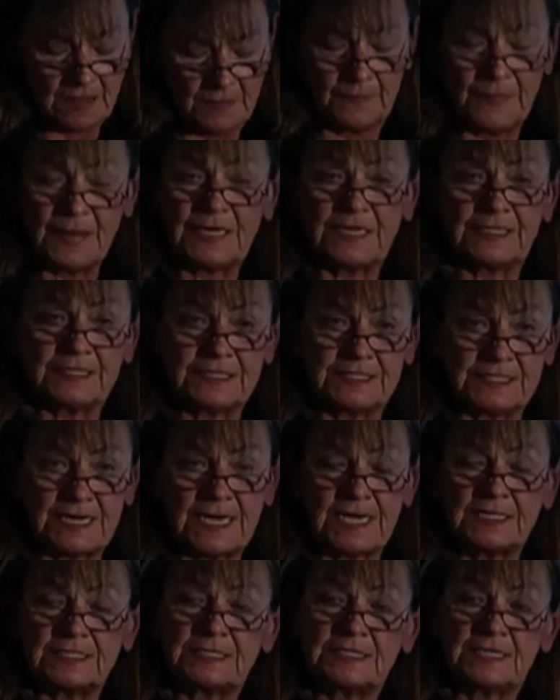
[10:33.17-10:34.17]
But it
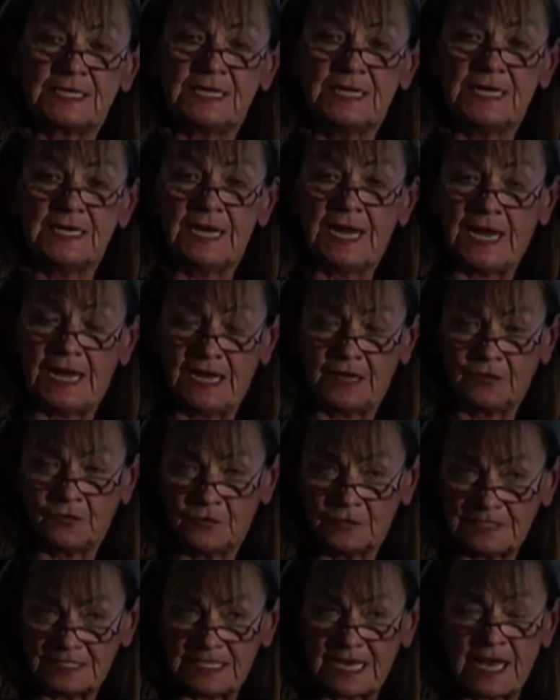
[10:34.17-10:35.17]
states
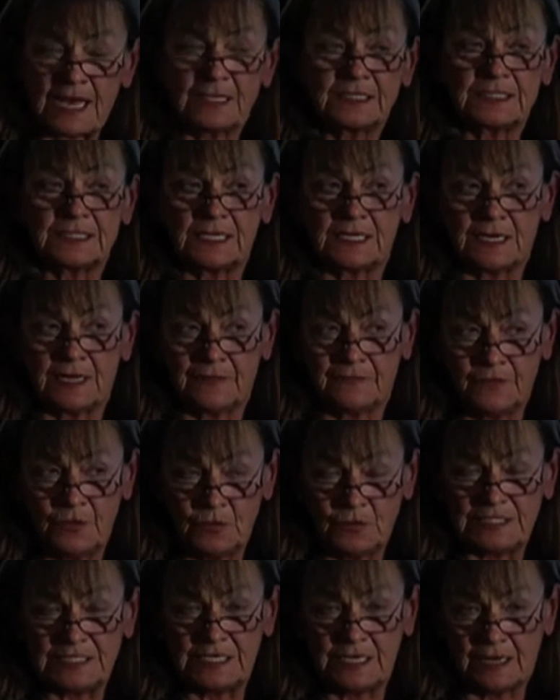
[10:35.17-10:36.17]
Andrew Saxon of
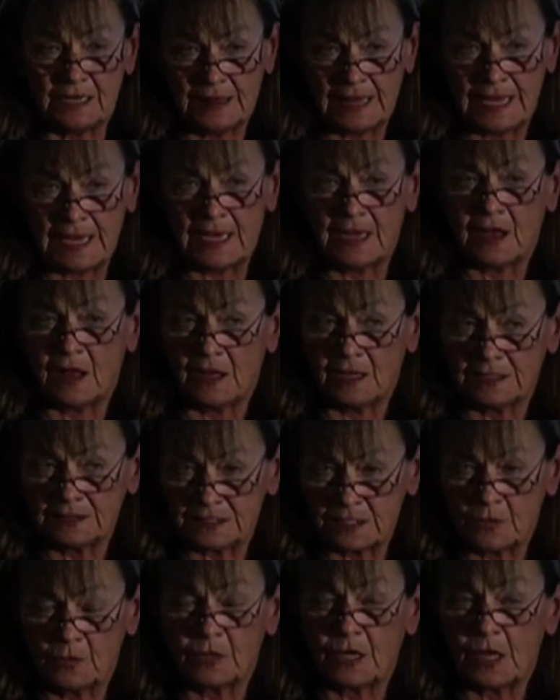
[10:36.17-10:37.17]
UCLA
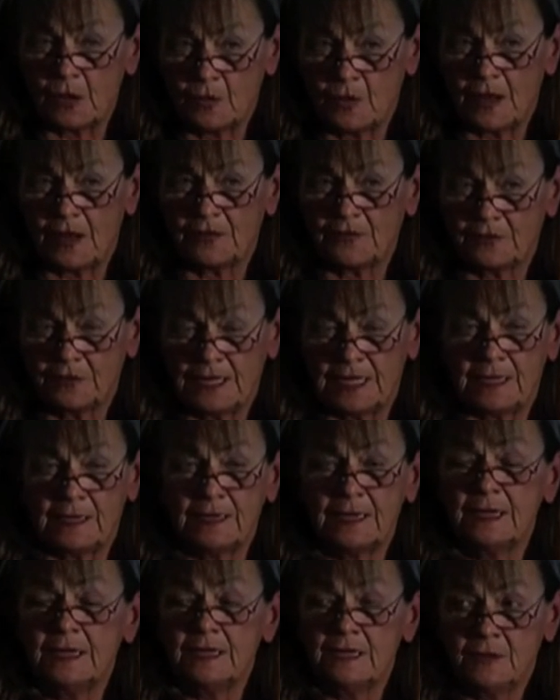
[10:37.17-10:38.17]
also co-authored
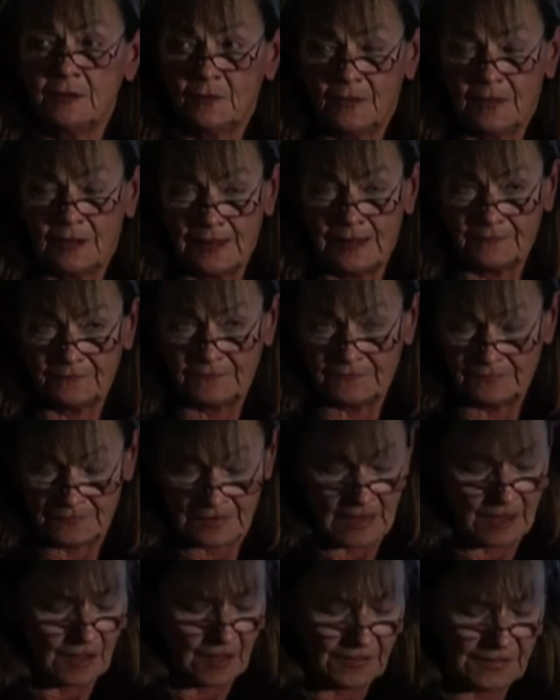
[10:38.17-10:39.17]
it. Well, I have
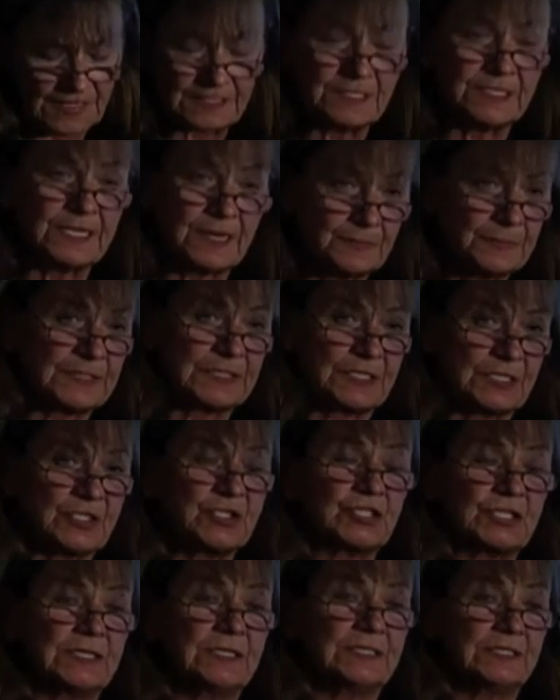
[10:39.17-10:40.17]
all these
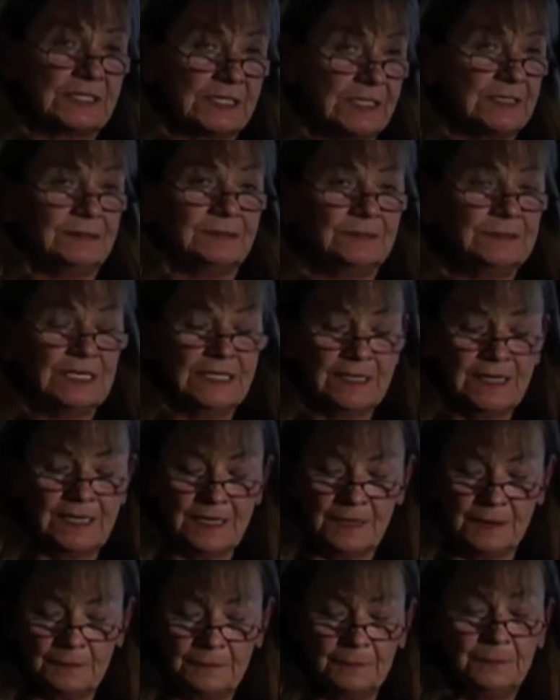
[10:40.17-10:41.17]
depositions and
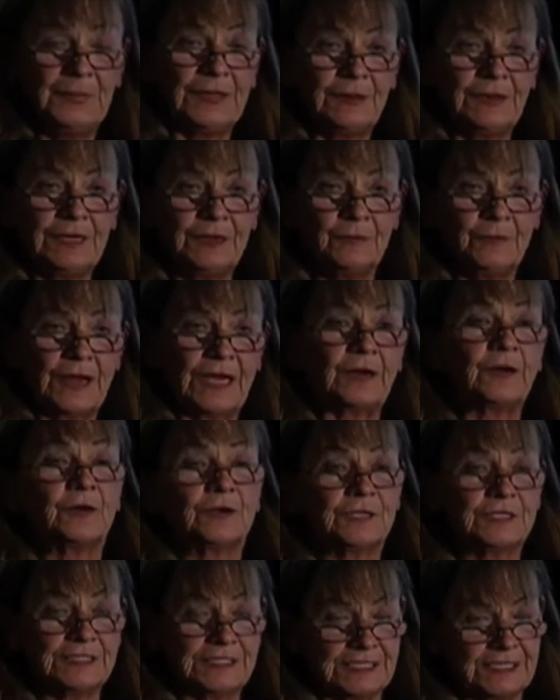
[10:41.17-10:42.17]
billing
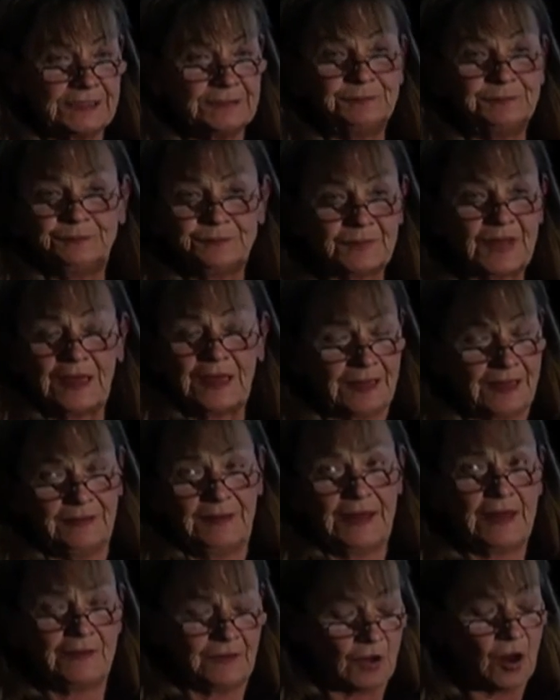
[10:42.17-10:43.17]
records, and I
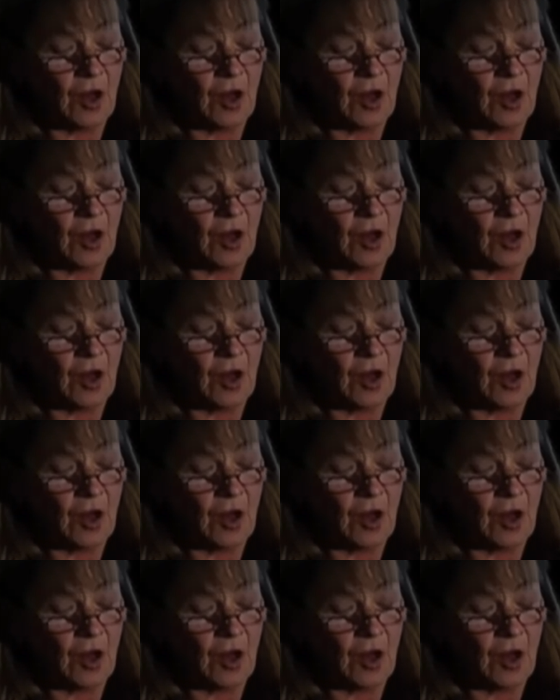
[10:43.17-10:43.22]
have it